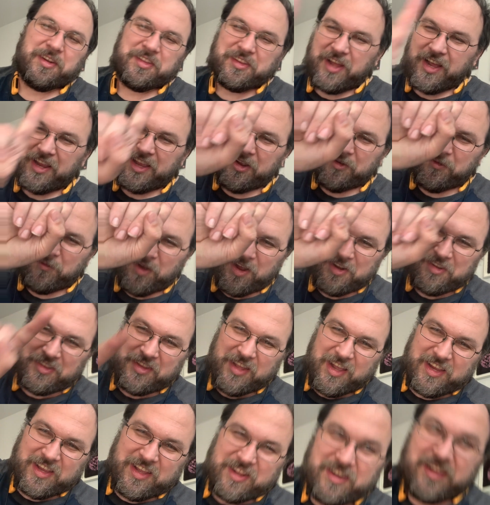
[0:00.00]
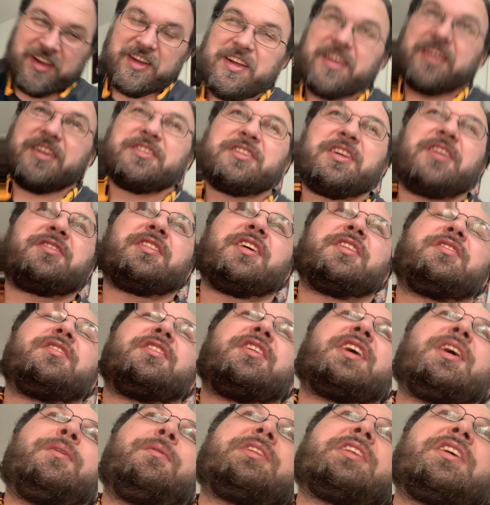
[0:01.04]
second, one second. Just, just
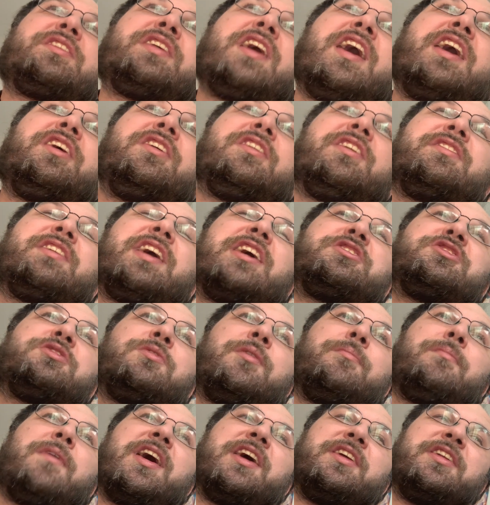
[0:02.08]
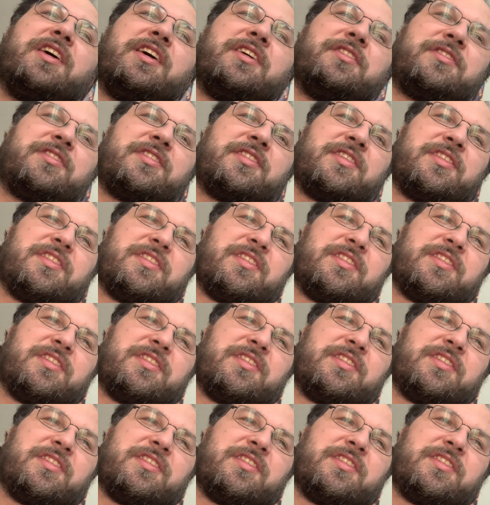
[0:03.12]
look at what the title is. That should remind us.